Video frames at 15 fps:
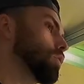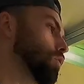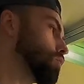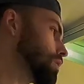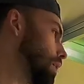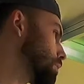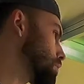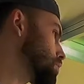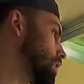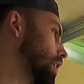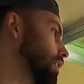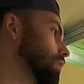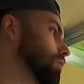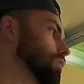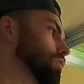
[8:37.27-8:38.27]
two separate
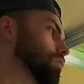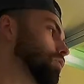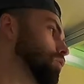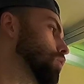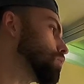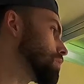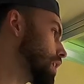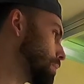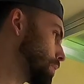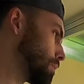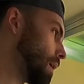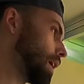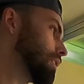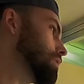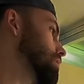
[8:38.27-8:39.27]
channels, two separate
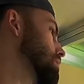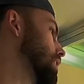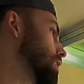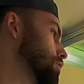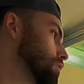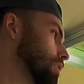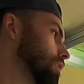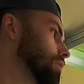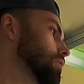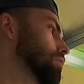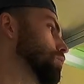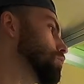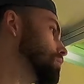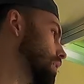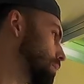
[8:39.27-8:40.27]
monetizations,
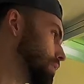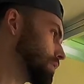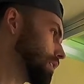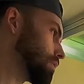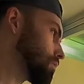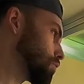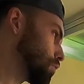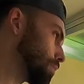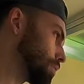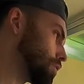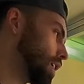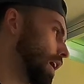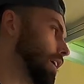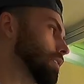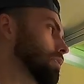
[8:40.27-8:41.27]
two separate sets of super
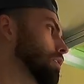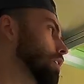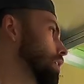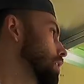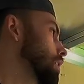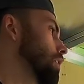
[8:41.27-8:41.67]
chats.